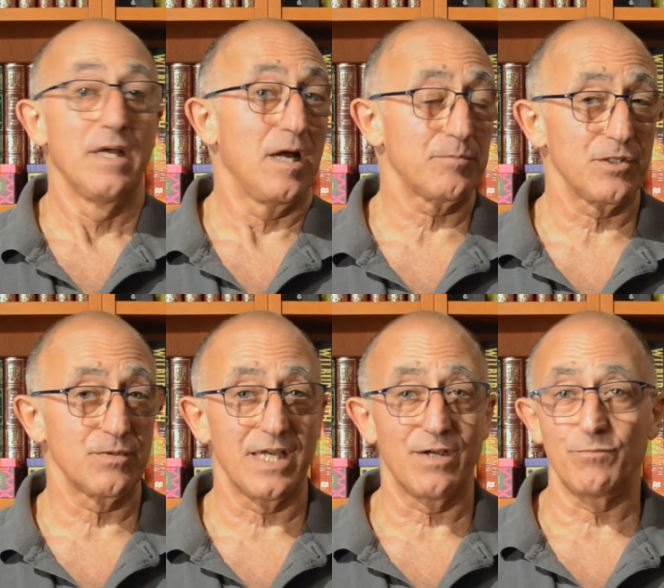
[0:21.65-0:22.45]
Up till
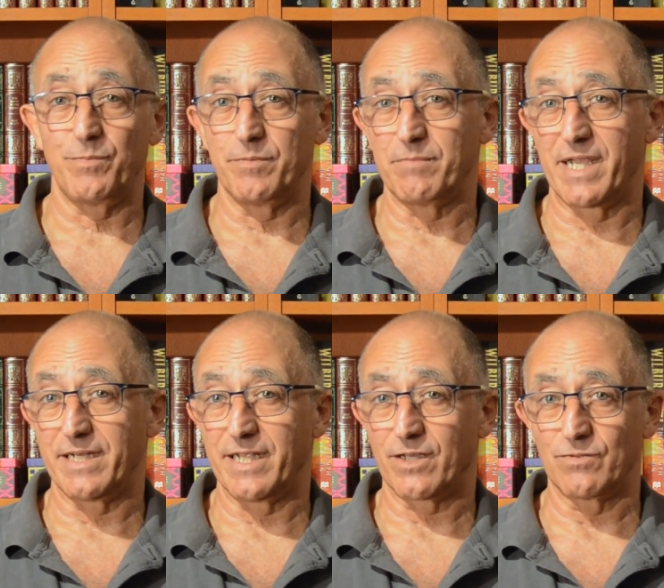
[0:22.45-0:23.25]
now we've been
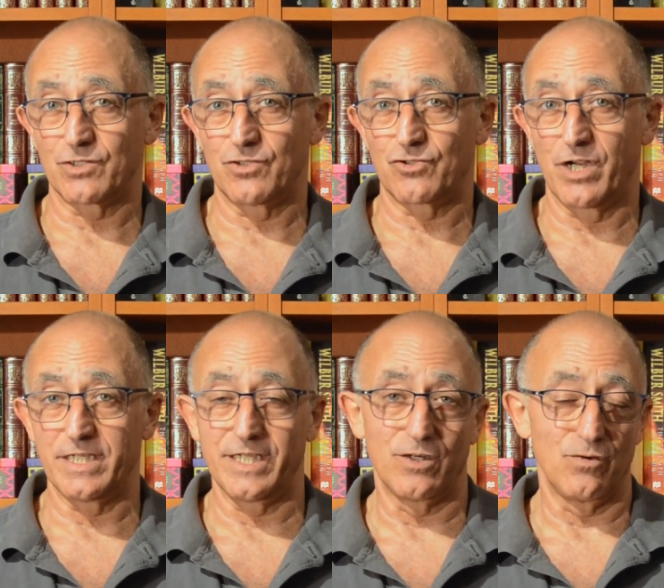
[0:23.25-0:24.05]
mainly
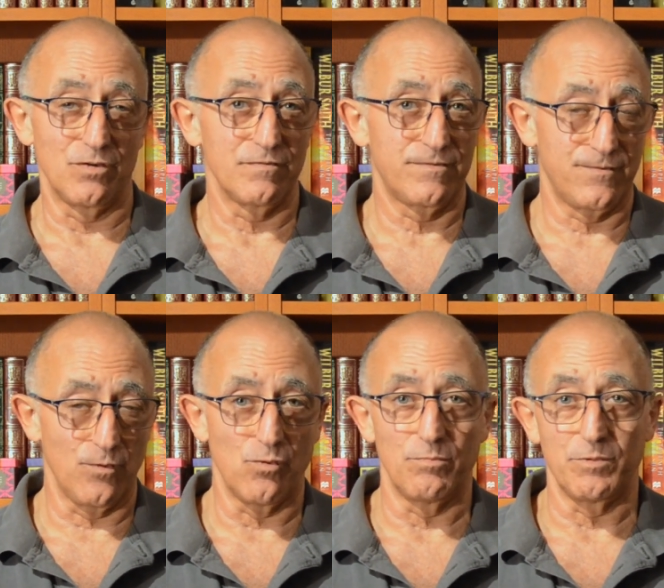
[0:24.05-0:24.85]
concentrating on
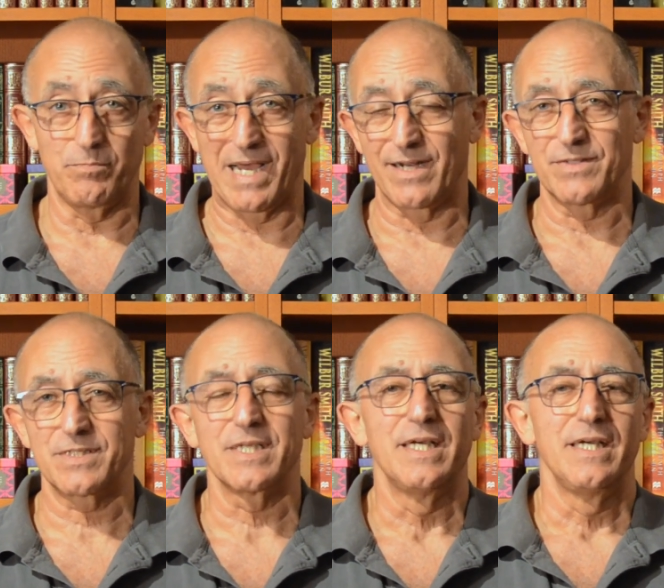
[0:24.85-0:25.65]
form and balance,